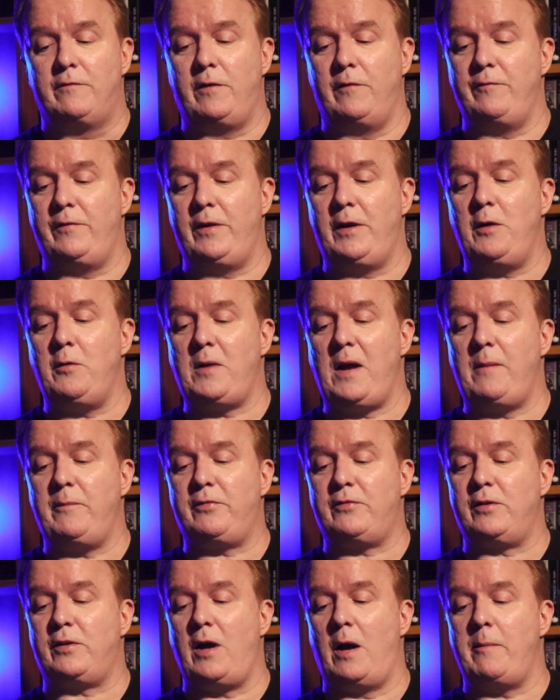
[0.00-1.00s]
from video
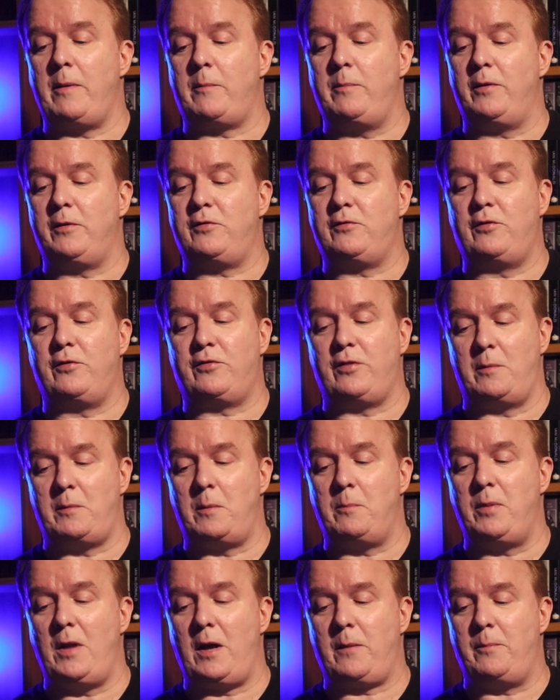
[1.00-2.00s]
games to comic books to
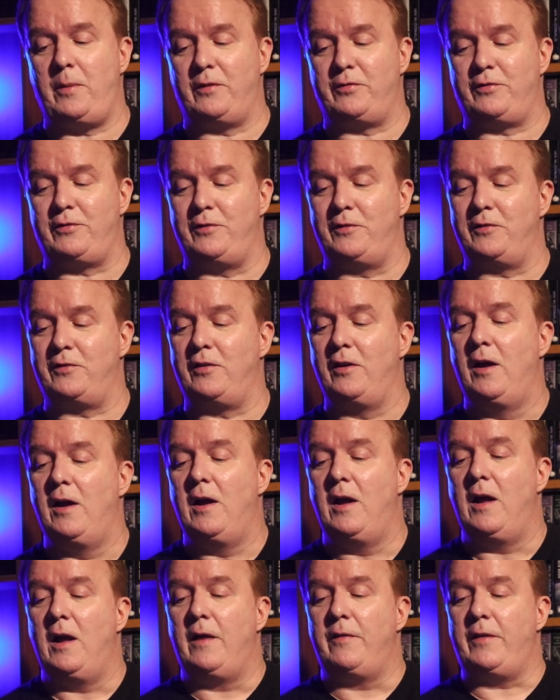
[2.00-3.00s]
summer blockbusters.
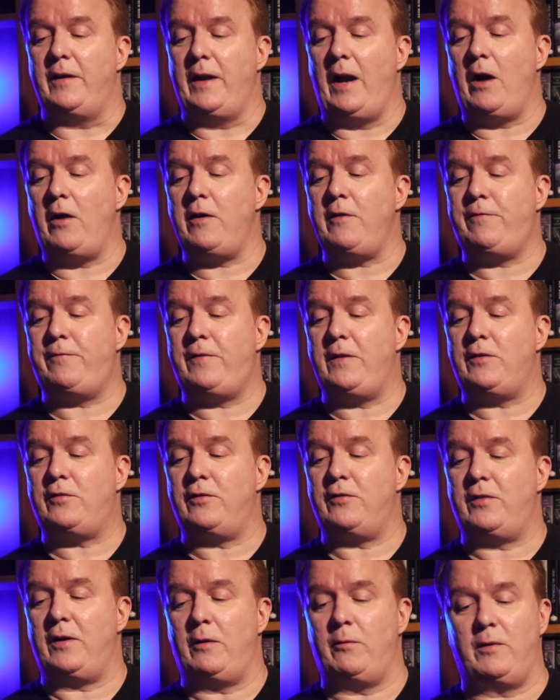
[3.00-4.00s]
The narrative
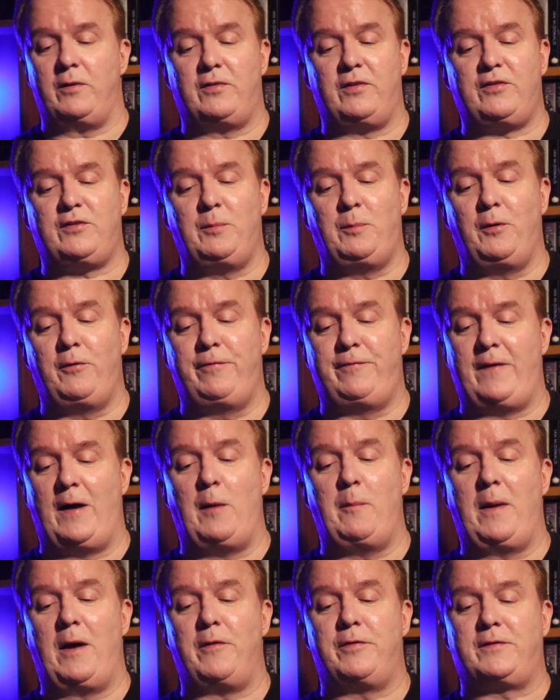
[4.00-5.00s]
features irresistible
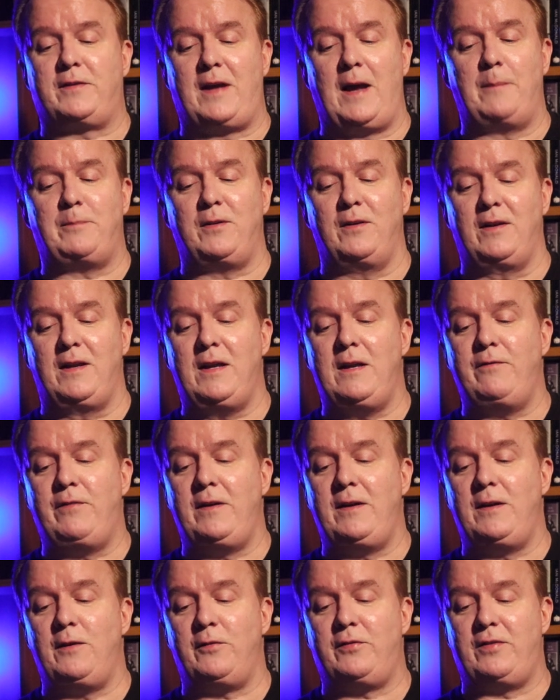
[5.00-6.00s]
foul-mouthed Captain
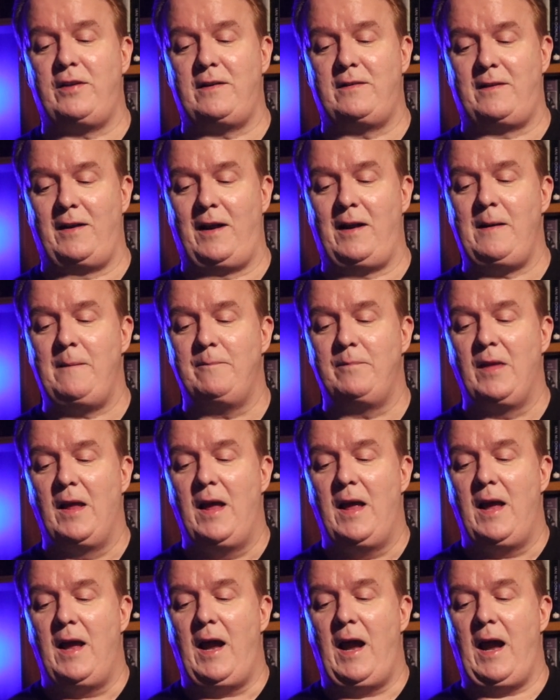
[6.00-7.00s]
Eva Innocente
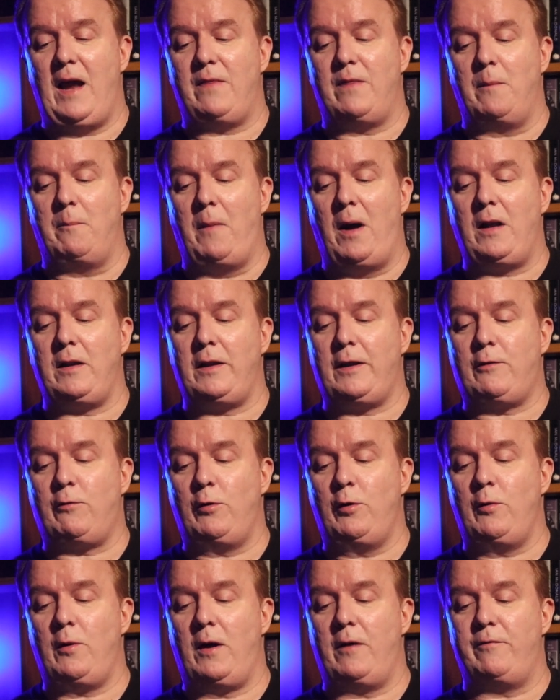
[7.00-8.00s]
and the motley
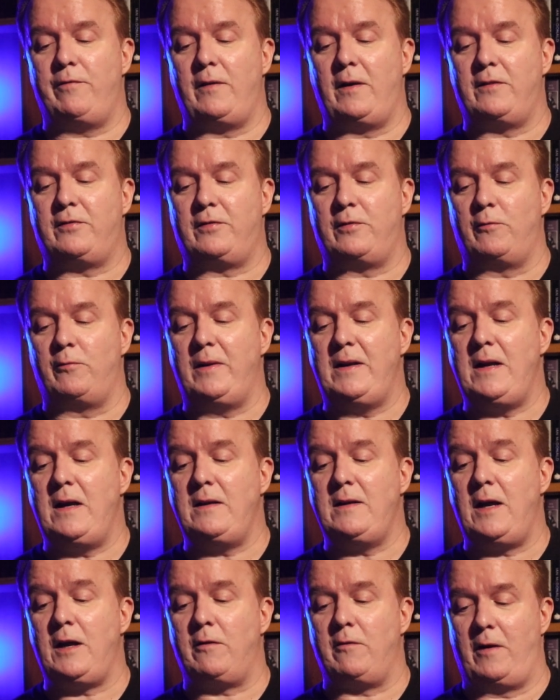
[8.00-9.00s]
crew of La
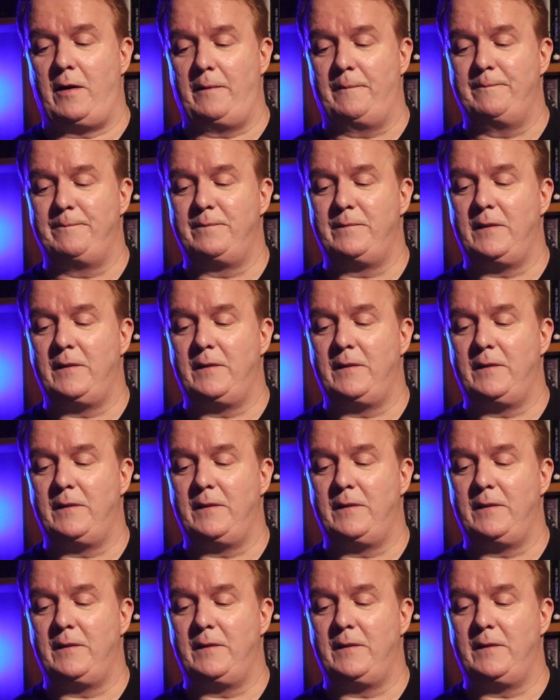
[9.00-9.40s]
Serena Negra,